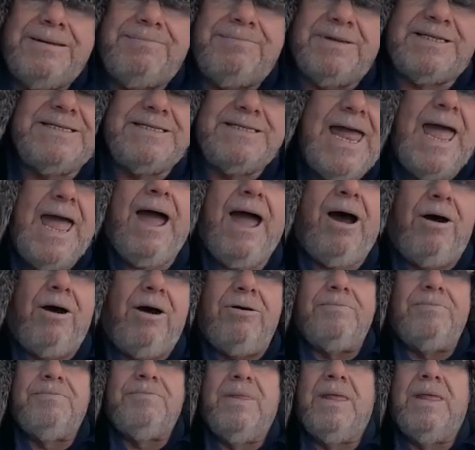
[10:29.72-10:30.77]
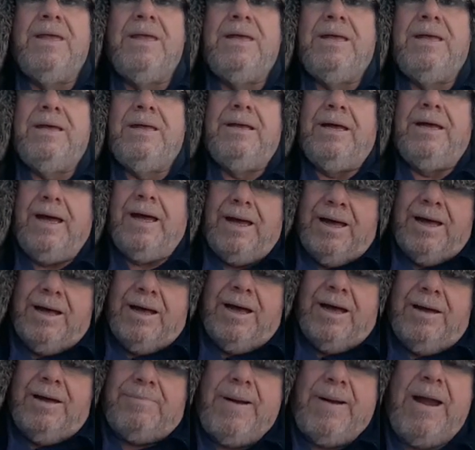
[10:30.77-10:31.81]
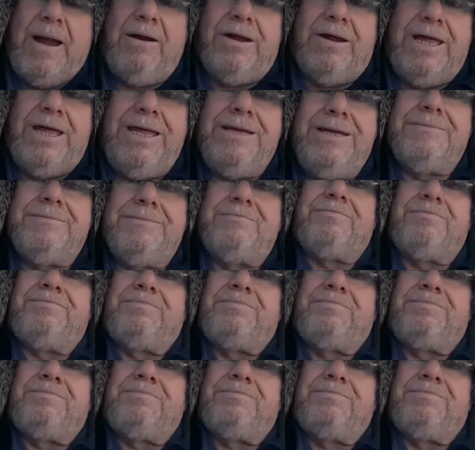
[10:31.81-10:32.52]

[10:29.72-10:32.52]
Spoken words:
But now, apparently,